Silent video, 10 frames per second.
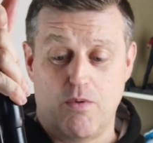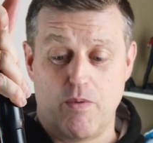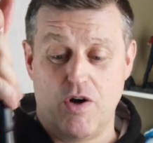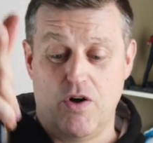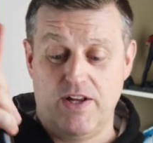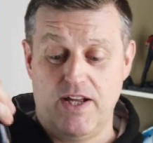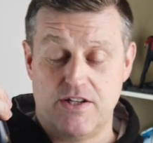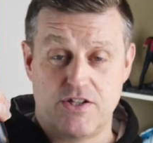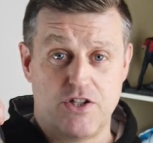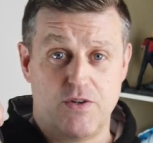what we all
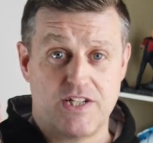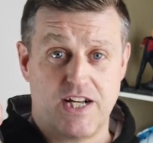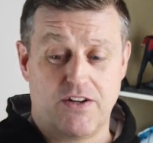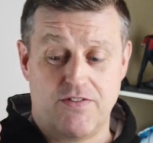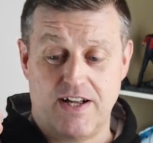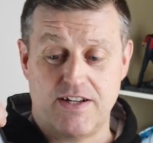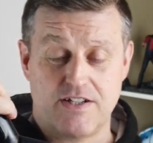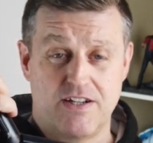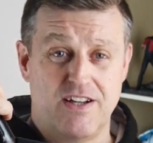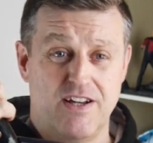need as unicycle
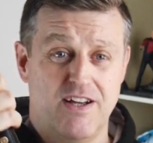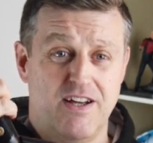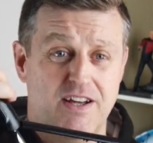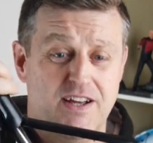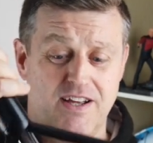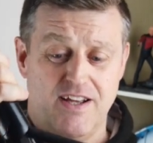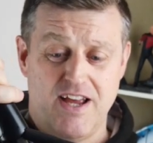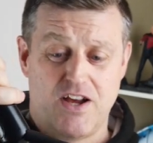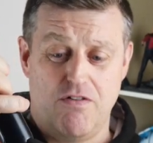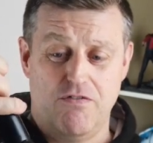riders.
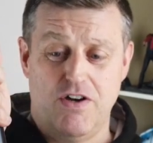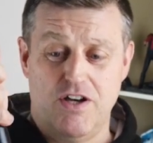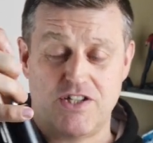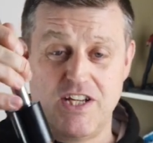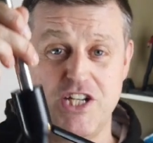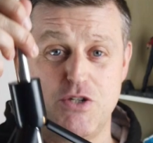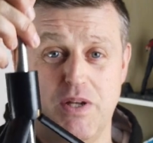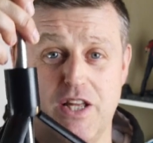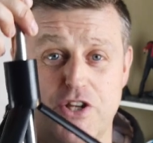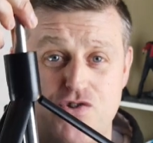It converts
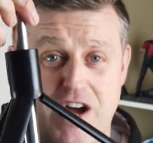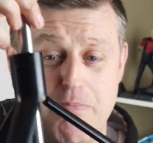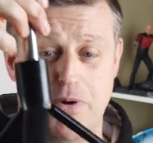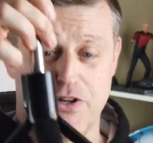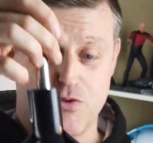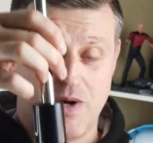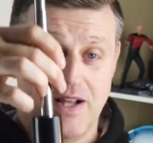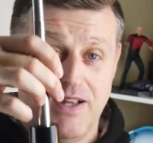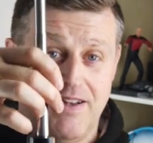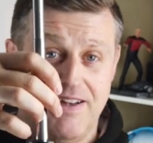into a little tripod as
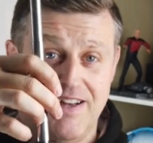well.